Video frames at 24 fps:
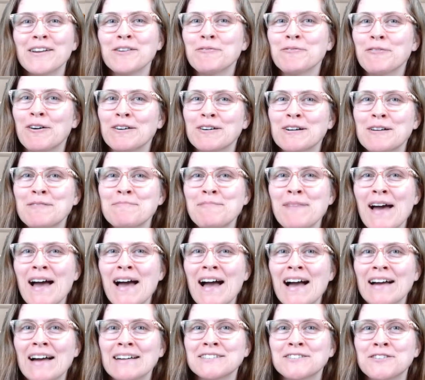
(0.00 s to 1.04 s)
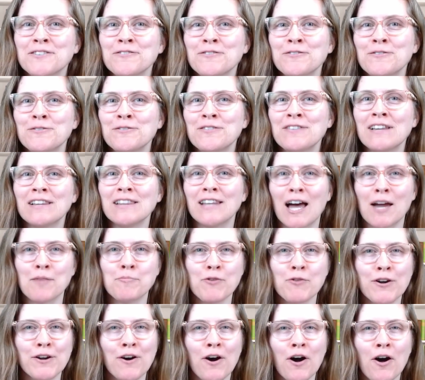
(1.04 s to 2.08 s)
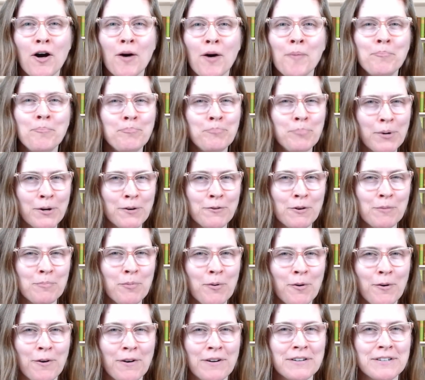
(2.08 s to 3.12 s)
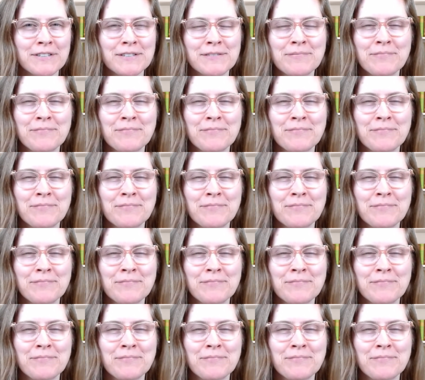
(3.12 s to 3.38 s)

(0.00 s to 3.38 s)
welcome back to the Library Haul Book Report.